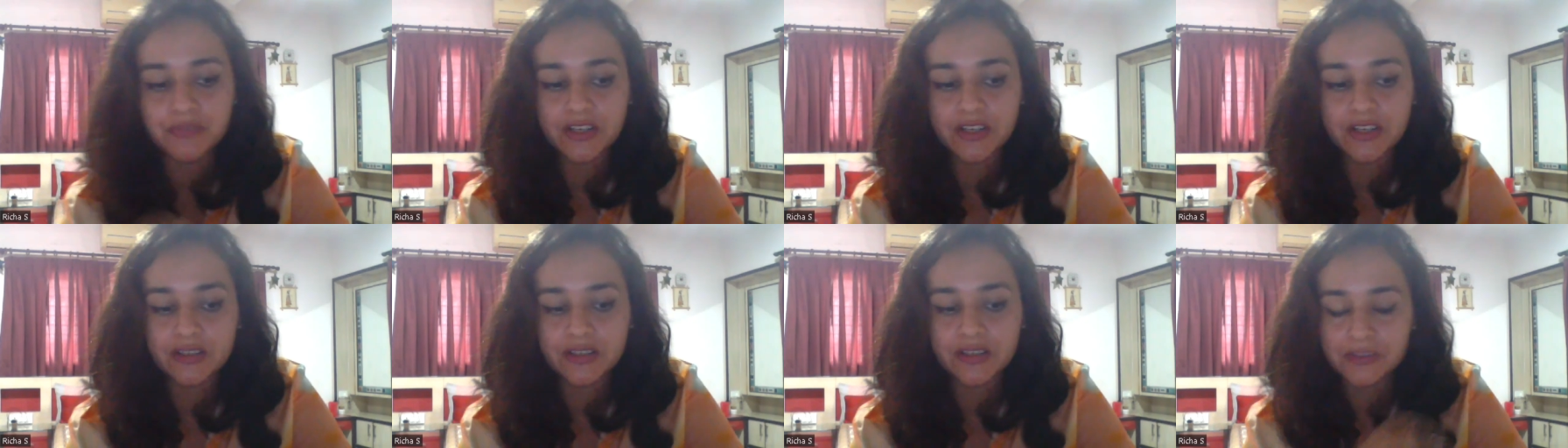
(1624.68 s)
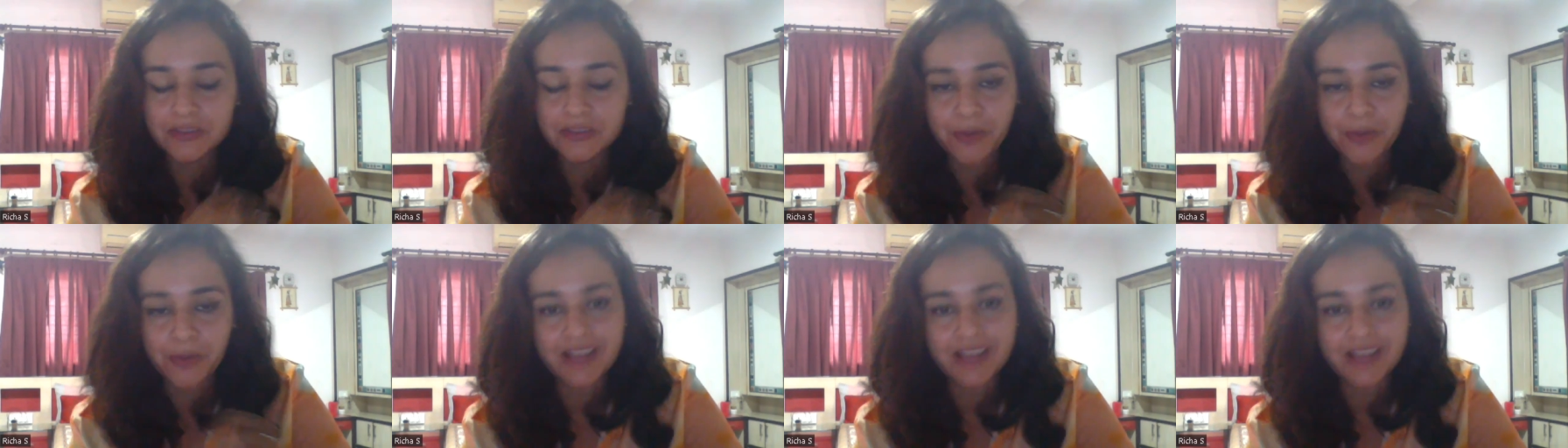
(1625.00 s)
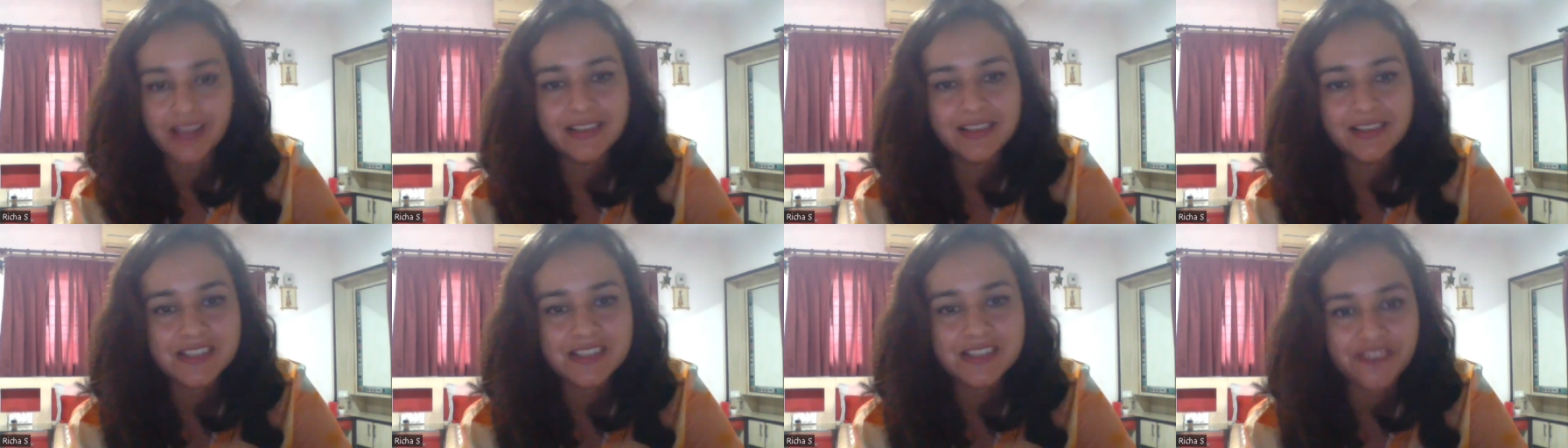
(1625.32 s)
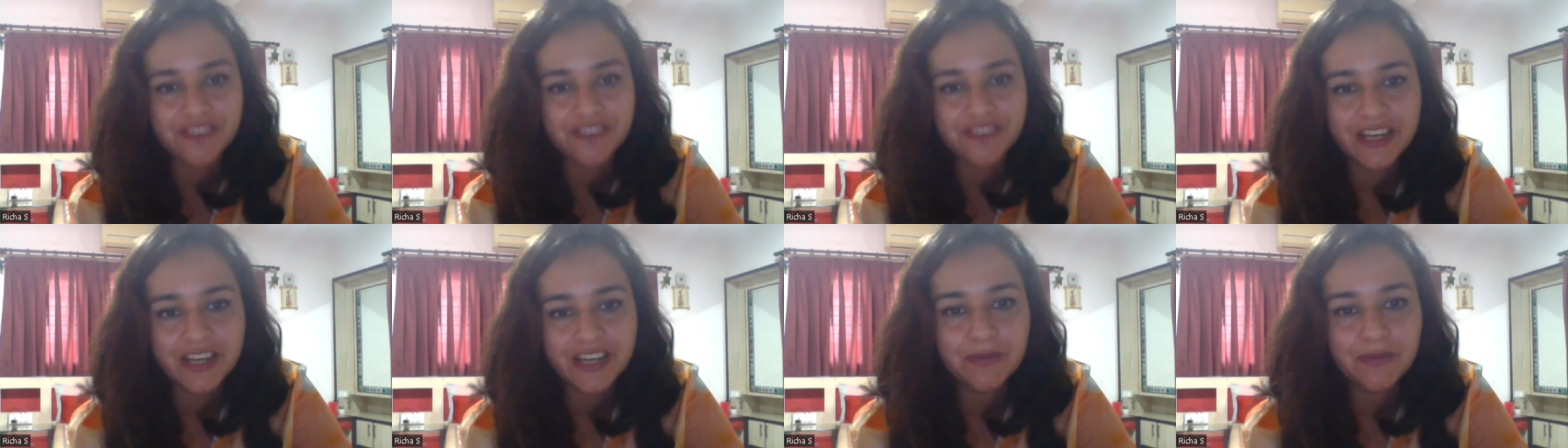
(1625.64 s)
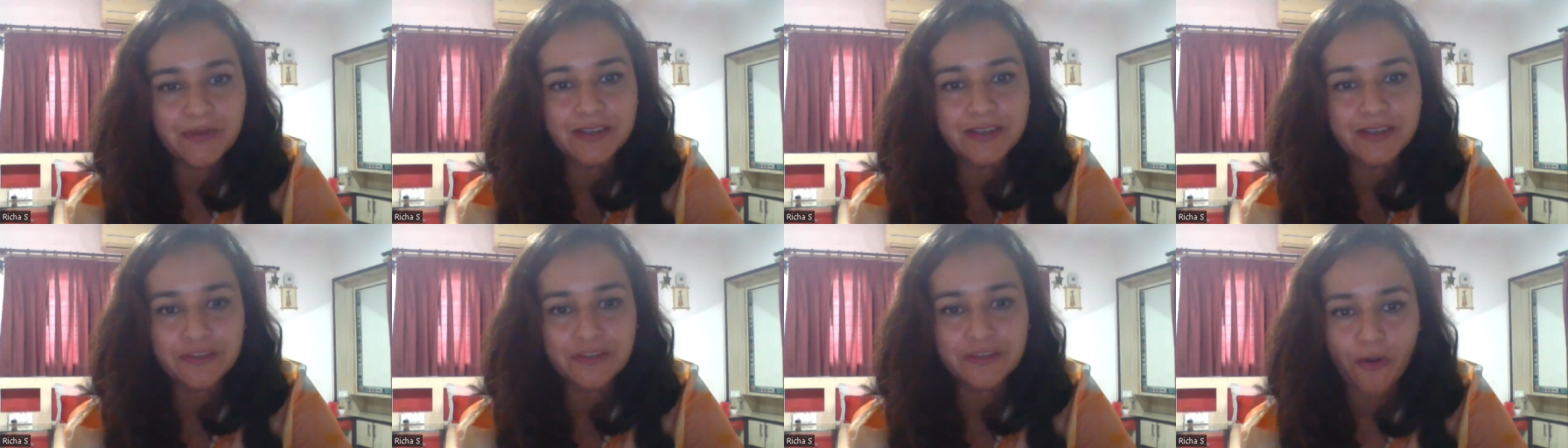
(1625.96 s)
the, the prey that is
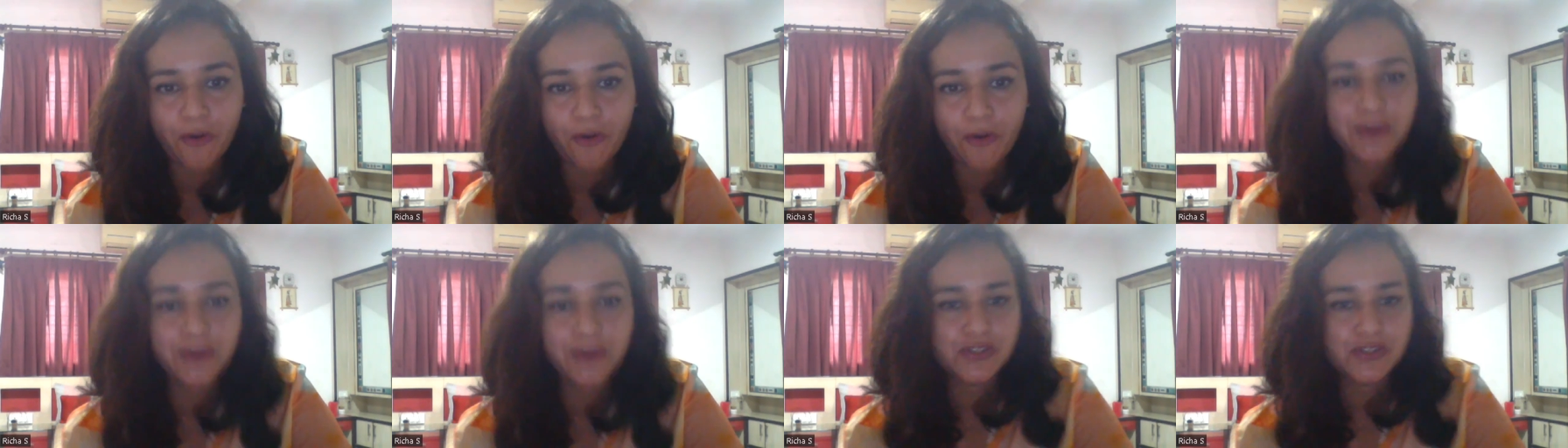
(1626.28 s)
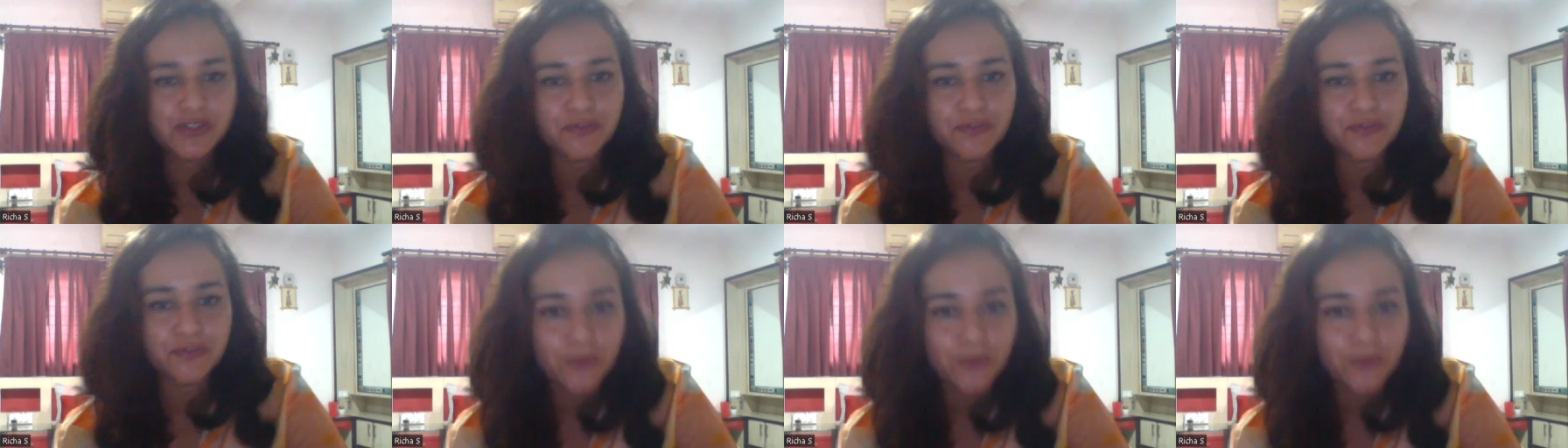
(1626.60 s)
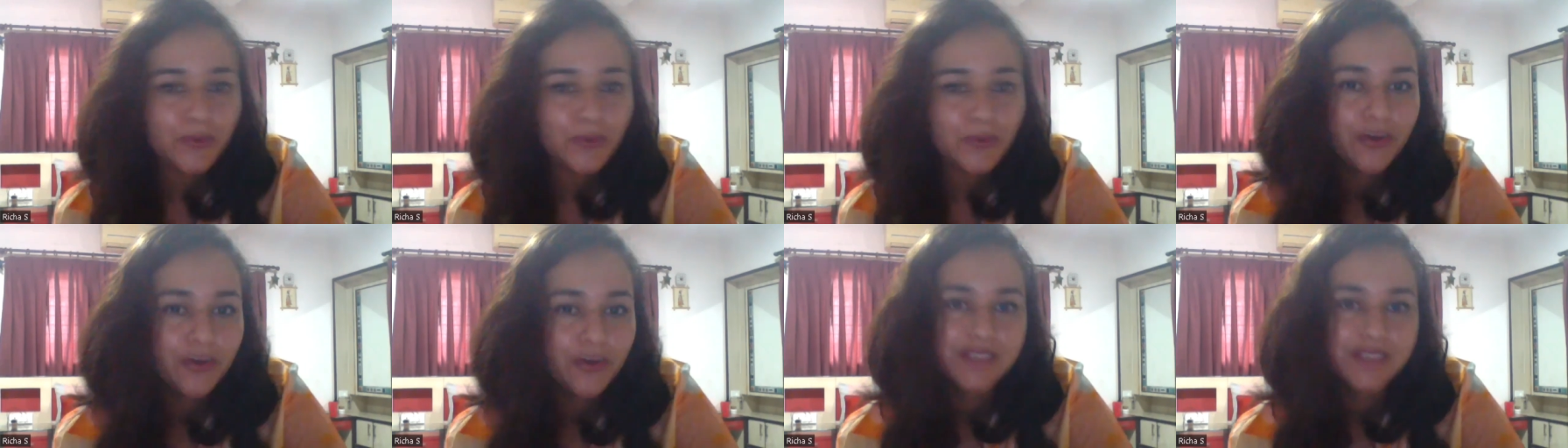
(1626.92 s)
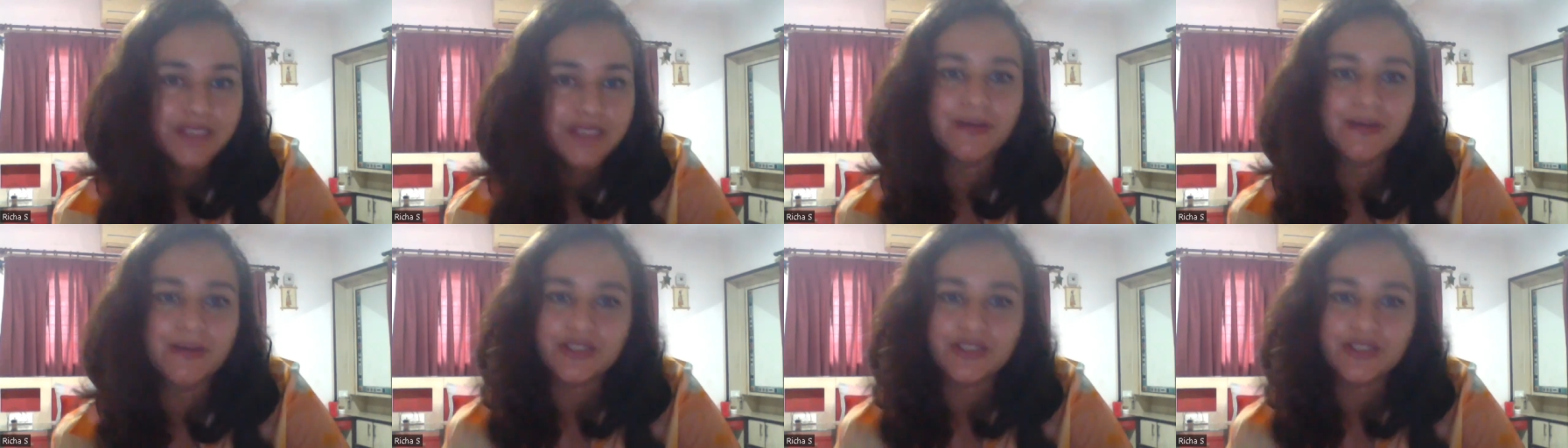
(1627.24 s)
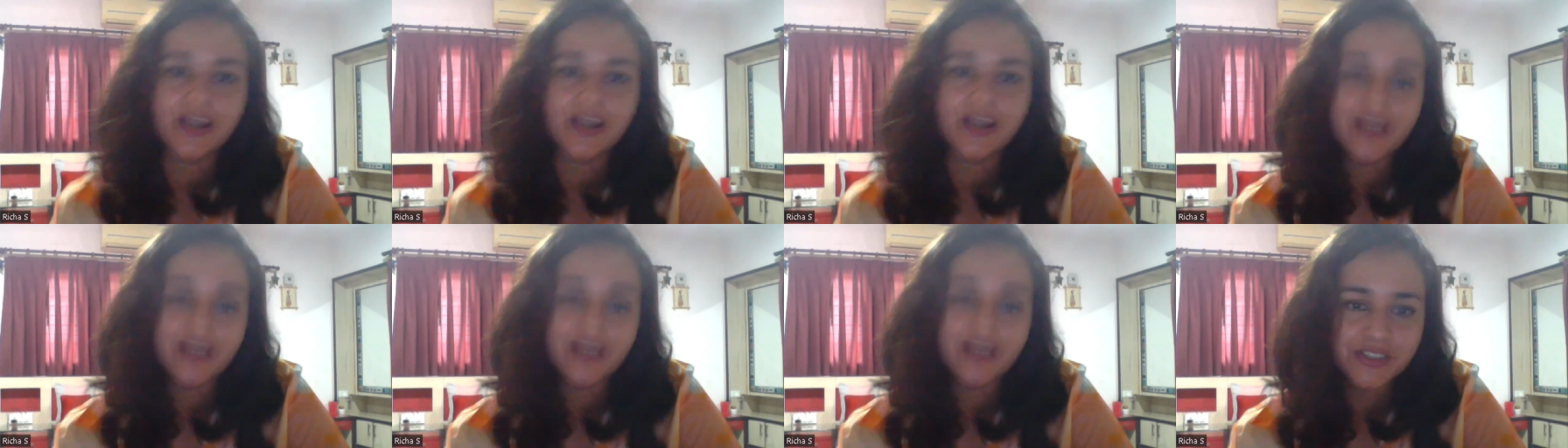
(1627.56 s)
available in the forest of Puno is much
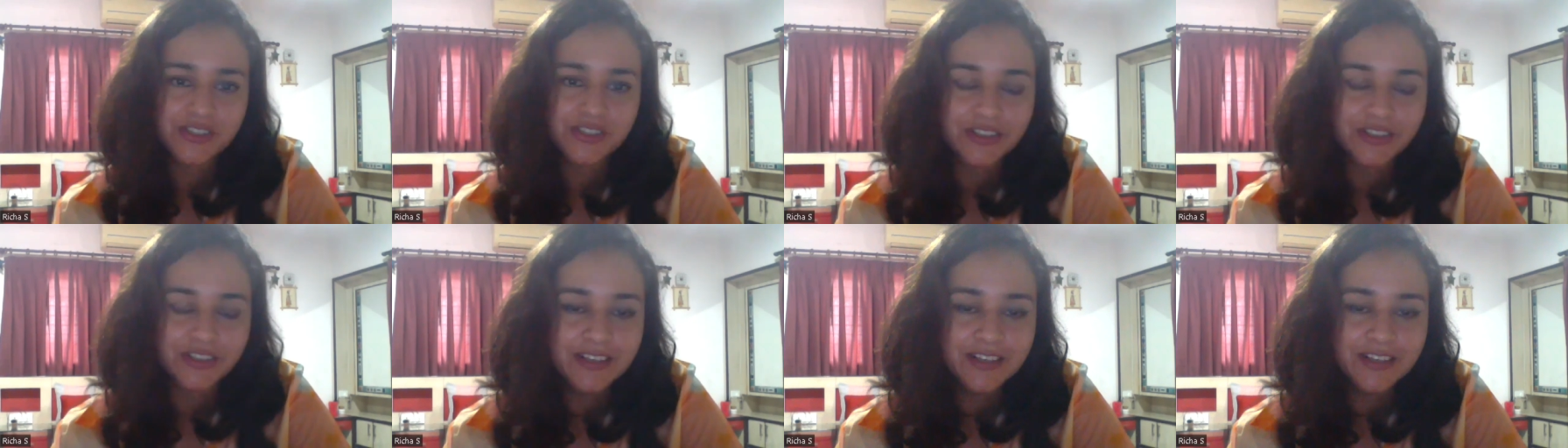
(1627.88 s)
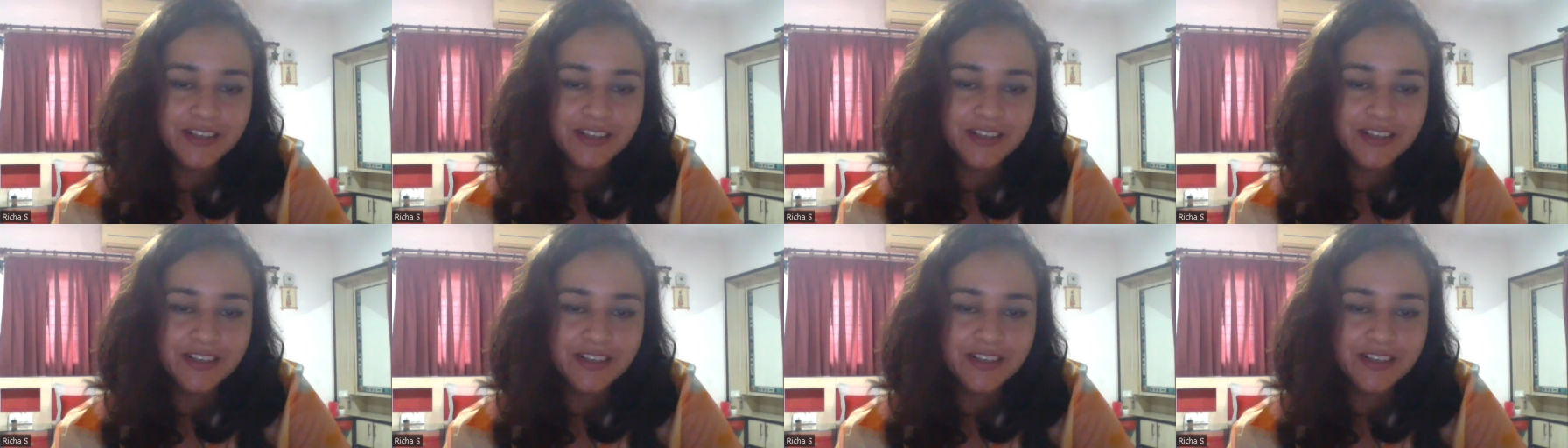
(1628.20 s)
larger.